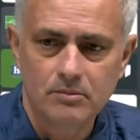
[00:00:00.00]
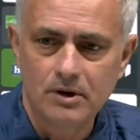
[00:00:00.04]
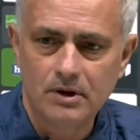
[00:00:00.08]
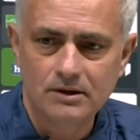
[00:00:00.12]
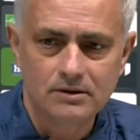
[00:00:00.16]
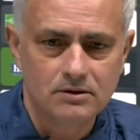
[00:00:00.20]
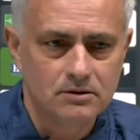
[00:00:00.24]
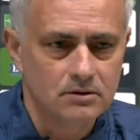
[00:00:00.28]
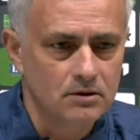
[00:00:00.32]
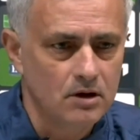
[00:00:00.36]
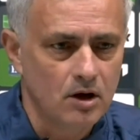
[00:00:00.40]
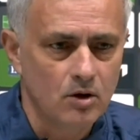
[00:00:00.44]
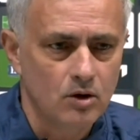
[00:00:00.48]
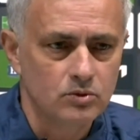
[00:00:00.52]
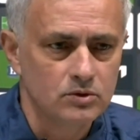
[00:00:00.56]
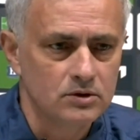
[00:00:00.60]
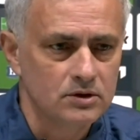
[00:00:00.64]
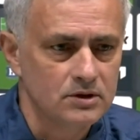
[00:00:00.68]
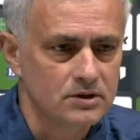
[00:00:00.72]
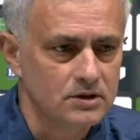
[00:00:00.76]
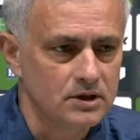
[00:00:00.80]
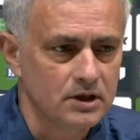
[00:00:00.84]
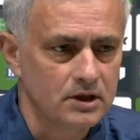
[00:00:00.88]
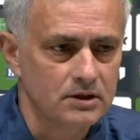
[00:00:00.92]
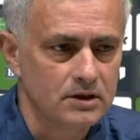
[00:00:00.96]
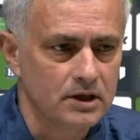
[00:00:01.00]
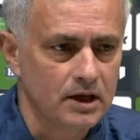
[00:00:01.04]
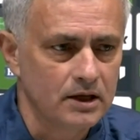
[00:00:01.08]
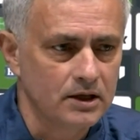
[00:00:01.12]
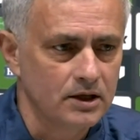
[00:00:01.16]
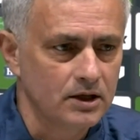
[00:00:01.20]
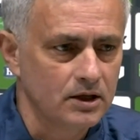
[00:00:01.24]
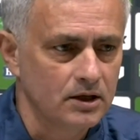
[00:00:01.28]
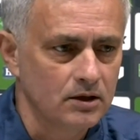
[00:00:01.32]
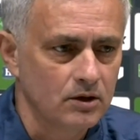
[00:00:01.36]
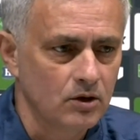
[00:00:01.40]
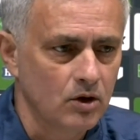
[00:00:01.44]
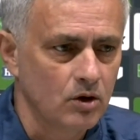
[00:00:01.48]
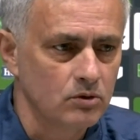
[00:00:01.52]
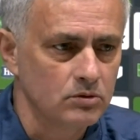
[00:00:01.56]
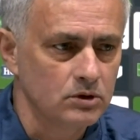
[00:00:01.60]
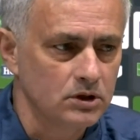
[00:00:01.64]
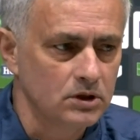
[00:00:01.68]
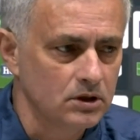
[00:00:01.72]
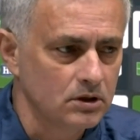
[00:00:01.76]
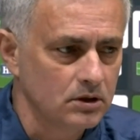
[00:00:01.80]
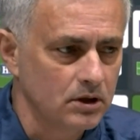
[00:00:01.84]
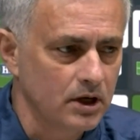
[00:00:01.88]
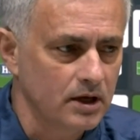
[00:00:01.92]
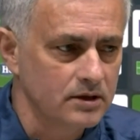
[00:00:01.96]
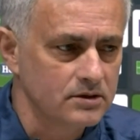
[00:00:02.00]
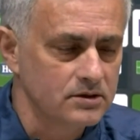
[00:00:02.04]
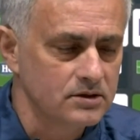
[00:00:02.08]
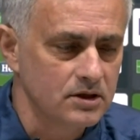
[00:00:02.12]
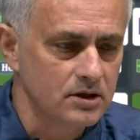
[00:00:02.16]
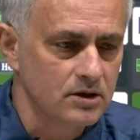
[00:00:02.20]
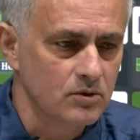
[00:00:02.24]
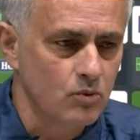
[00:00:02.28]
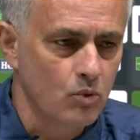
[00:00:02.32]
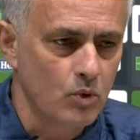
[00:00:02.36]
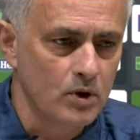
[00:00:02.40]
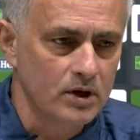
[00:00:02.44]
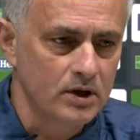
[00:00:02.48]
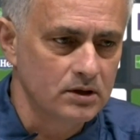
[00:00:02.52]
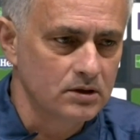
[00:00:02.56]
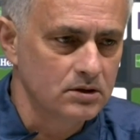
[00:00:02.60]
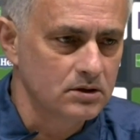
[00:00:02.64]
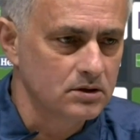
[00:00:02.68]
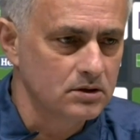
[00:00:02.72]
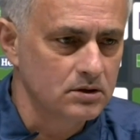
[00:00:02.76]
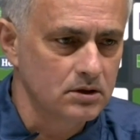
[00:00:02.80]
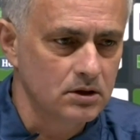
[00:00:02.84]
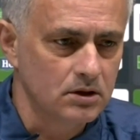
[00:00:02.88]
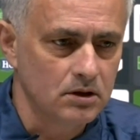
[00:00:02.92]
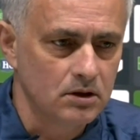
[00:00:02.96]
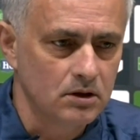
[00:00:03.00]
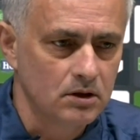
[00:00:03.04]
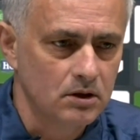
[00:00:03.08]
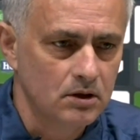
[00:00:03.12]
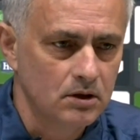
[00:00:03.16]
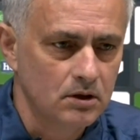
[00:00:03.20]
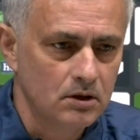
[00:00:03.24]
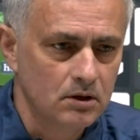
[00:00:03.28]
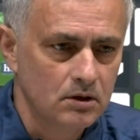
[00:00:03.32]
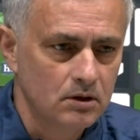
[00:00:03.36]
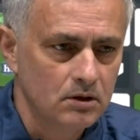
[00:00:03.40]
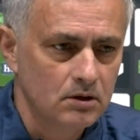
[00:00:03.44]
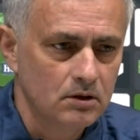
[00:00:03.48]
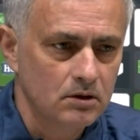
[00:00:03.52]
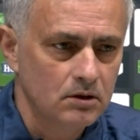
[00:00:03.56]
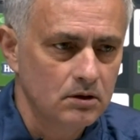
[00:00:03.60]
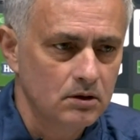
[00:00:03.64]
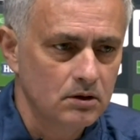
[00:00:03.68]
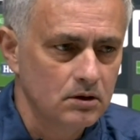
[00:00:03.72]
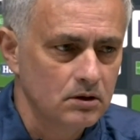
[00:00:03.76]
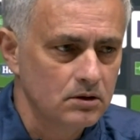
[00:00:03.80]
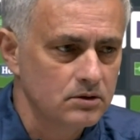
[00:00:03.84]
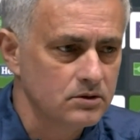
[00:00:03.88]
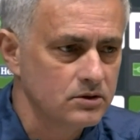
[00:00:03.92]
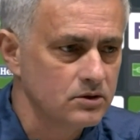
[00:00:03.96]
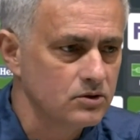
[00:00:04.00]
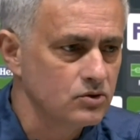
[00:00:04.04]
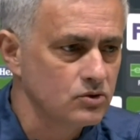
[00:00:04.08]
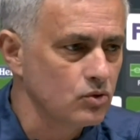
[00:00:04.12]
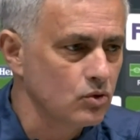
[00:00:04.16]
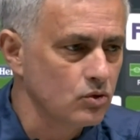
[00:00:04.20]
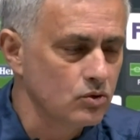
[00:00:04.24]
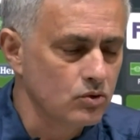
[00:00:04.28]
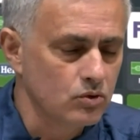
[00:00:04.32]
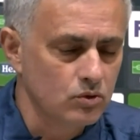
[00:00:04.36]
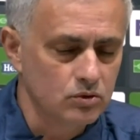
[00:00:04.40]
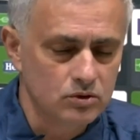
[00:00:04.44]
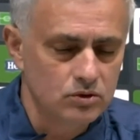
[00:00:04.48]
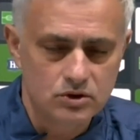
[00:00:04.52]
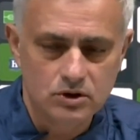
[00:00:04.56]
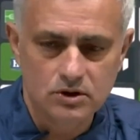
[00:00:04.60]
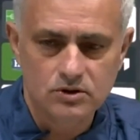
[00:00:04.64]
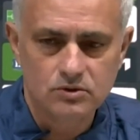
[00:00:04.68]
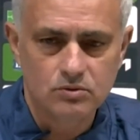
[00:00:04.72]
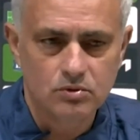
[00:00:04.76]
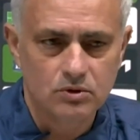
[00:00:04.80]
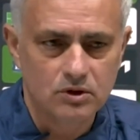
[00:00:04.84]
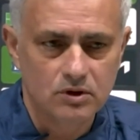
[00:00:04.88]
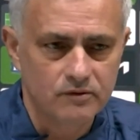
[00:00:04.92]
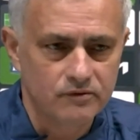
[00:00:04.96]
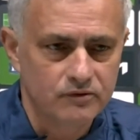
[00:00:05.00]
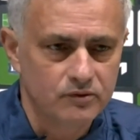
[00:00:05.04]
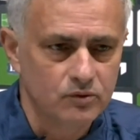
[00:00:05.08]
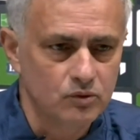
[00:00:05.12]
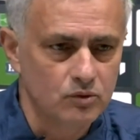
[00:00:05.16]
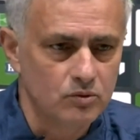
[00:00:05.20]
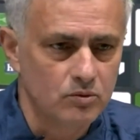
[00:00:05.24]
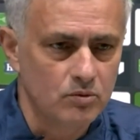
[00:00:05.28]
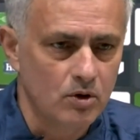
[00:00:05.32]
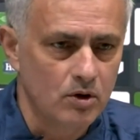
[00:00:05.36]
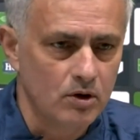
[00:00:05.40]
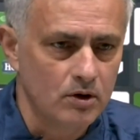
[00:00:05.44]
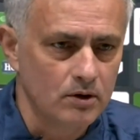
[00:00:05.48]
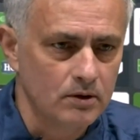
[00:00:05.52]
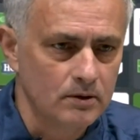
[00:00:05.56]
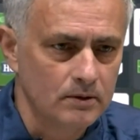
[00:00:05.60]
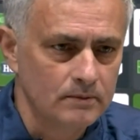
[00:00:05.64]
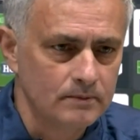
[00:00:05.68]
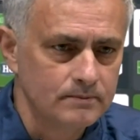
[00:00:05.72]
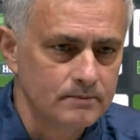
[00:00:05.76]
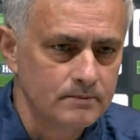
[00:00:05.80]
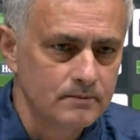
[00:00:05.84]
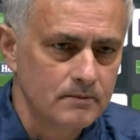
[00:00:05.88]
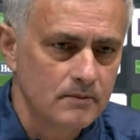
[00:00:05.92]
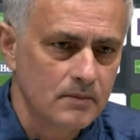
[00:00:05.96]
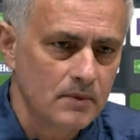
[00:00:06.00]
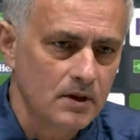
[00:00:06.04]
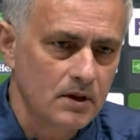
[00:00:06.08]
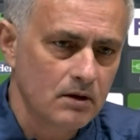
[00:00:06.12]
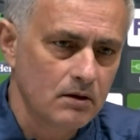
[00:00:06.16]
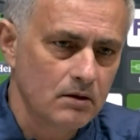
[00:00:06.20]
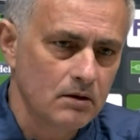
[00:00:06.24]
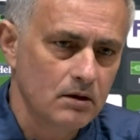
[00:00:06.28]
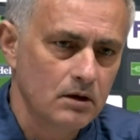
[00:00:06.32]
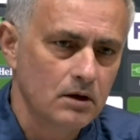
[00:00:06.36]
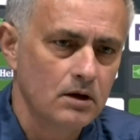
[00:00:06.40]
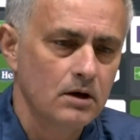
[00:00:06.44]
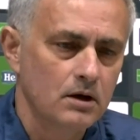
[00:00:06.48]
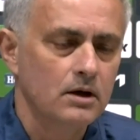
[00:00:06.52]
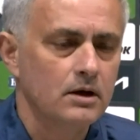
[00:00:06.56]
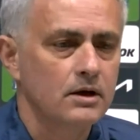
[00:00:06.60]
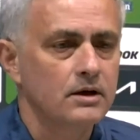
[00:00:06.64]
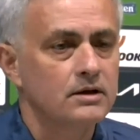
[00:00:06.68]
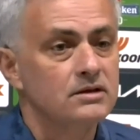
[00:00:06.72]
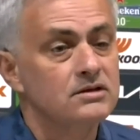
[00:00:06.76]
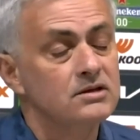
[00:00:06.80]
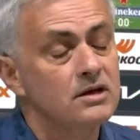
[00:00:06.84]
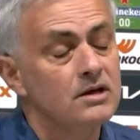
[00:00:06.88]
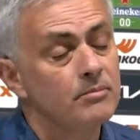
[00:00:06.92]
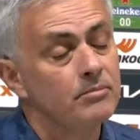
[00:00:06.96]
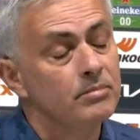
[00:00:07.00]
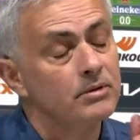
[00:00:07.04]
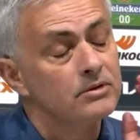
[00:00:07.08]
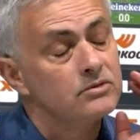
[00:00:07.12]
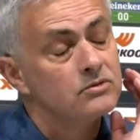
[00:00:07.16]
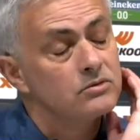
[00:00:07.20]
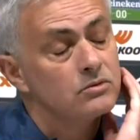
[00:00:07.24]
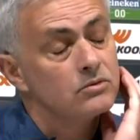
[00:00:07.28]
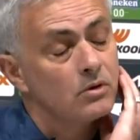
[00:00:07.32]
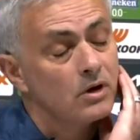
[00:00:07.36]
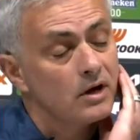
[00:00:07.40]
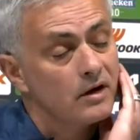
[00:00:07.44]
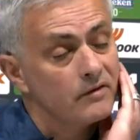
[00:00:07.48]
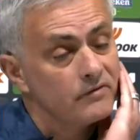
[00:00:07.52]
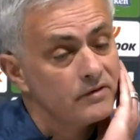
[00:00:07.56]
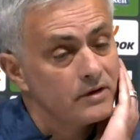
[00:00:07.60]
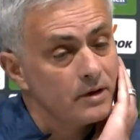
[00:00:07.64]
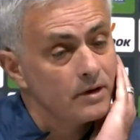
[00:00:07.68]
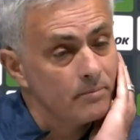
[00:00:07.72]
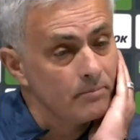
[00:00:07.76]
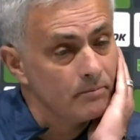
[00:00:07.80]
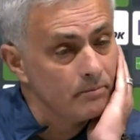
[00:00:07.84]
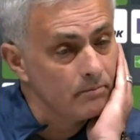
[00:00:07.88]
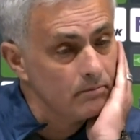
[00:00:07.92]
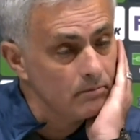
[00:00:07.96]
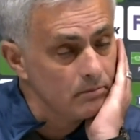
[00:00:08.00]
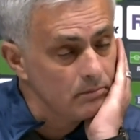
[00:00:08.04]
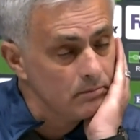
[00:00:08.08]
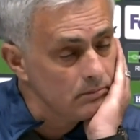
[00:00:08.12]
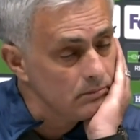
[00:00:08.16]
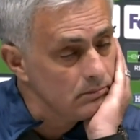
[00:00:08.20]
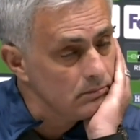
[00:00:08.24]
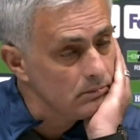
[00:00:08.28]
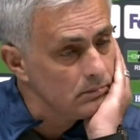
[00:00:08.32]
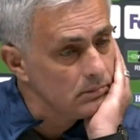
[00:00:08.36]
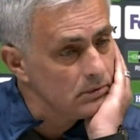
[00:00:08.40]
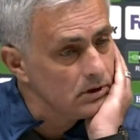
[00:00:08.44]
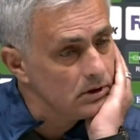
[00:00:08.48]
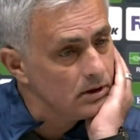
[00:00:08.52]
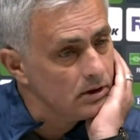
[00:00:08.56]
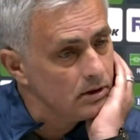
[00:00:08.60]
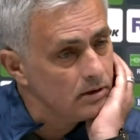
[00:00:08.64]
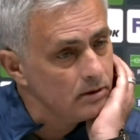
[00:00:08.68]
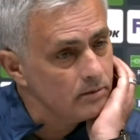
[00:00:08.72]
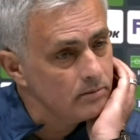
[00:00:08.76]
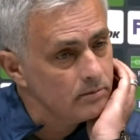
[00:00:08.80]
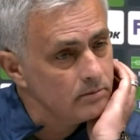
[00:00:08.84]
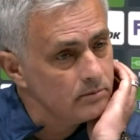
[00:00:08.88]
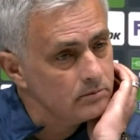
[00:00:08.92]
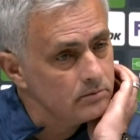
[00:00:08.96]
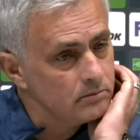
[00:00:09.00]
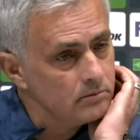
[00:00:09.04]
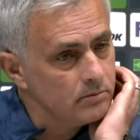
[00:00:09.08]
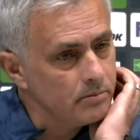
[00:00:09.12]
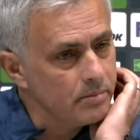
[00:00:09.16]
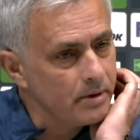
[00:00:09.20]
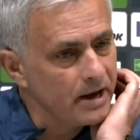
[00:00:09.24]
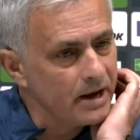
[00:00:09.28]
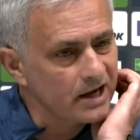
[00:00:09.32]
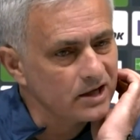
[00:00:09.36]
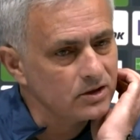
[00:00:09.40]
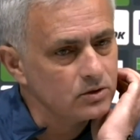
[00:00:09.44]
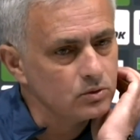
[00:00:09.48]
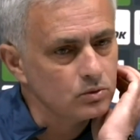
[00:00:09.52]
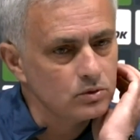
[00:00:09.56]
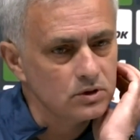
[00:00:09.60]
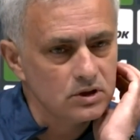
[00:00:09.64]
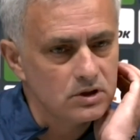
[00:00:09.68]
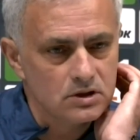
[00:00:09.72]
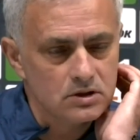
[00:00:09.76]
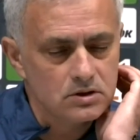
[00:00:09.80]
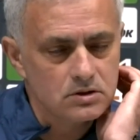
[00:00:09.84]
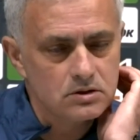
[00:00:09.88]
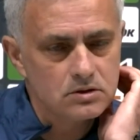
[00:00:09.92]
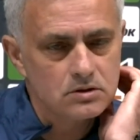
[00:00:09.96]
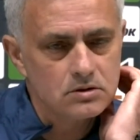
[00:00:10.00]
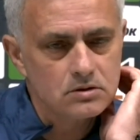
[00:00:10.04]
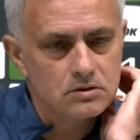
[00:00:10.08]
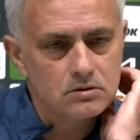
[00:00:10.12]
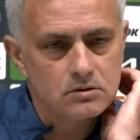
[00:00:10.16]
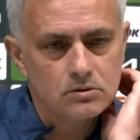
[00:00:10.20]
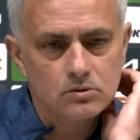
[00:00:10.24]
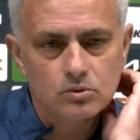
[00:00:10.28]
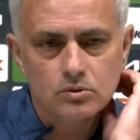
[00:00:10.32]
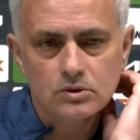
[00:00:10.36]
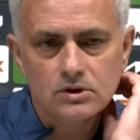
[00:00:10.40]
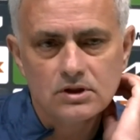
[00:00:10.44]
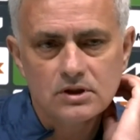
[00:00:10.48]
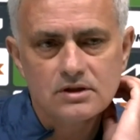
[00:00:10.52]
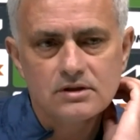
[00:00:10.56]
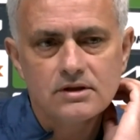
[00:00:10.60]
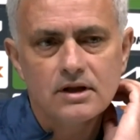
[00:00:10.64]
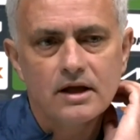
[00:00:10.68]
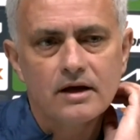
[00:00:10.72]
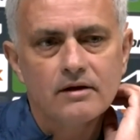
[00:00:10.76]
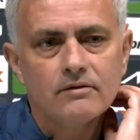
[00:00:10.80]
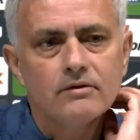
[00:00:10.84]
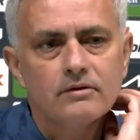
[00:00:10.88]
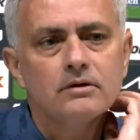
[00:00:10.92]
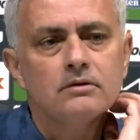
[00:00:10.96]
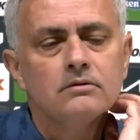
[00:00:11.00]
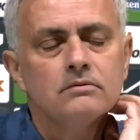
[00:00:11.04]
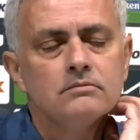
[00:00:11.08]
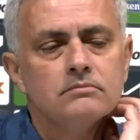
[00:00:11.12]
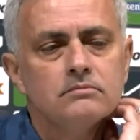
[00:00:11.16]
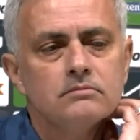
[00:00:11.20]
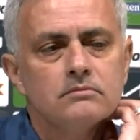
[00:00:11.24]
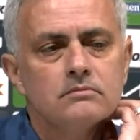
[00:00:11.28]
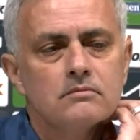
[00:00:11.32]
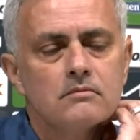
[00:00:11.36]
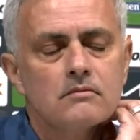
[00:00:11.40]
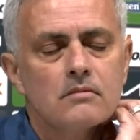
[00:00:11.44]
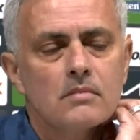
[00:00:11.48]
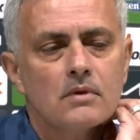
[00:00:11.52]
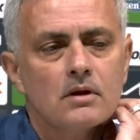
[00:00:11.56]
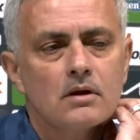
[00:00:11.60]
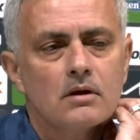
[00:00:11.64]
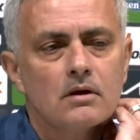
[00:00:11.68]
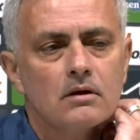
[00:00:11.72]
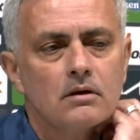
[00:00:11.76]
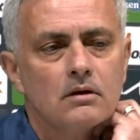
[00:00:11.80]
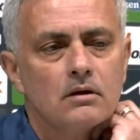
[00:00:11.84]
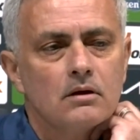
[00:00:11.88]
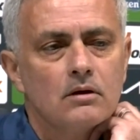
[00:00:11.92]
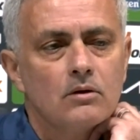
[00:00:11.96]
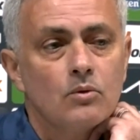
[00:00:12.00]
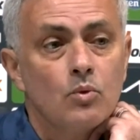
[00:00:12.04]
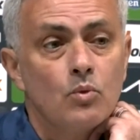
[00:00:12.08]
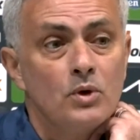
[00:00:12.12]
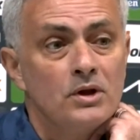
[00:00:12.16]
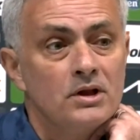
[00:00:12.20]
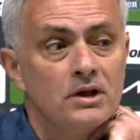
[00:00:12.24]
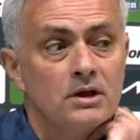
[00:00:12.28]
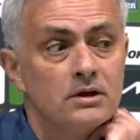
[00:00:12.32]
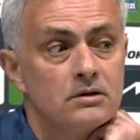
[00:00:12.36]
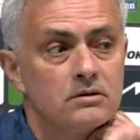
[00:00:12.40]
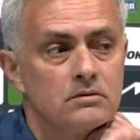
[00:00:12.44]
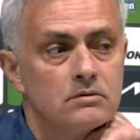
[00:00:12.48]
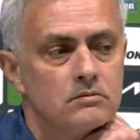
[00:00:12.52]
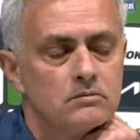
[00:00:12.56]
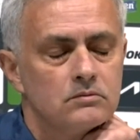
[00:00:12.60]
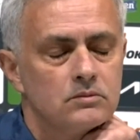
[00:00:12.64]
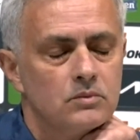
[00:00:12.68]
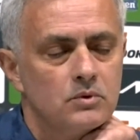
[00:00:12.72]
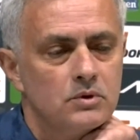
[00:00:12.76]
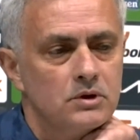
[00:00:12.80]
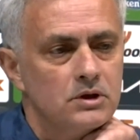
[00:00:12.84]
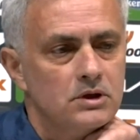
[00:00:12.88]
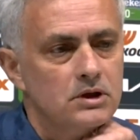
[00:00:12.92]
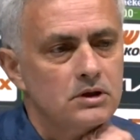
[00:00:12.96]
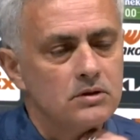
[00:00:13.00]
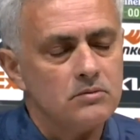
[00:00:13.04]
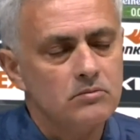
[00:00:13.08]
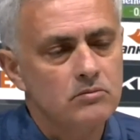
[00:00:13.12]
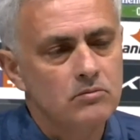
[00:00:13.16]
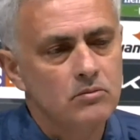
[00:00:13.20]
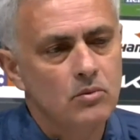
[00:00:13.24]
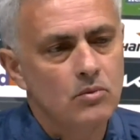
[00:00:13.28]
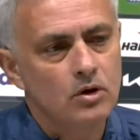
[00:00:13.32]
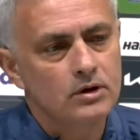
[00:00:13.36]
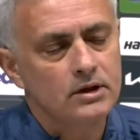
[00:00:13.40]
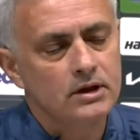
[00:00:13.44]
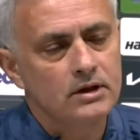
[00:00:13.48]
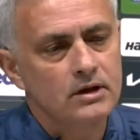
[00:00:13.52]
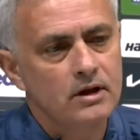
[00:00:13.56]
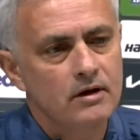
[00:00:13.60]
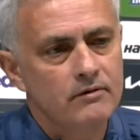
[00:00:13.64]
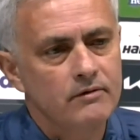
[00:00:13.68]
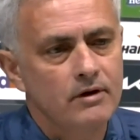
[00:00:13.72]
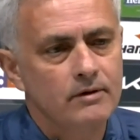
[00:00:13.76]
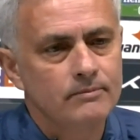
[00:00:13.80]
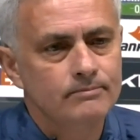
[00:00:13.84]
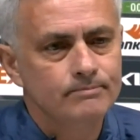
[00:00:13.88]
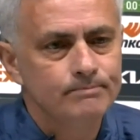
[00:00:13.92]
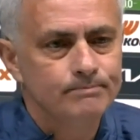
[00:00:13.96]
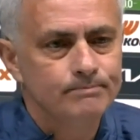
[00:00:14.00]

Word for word: But I wouldn't say Dele only. I think Winks, uh, uh, Sissoko, just to give two more uh, examples, to have them uh, back to this to this level, we need we need more than ever.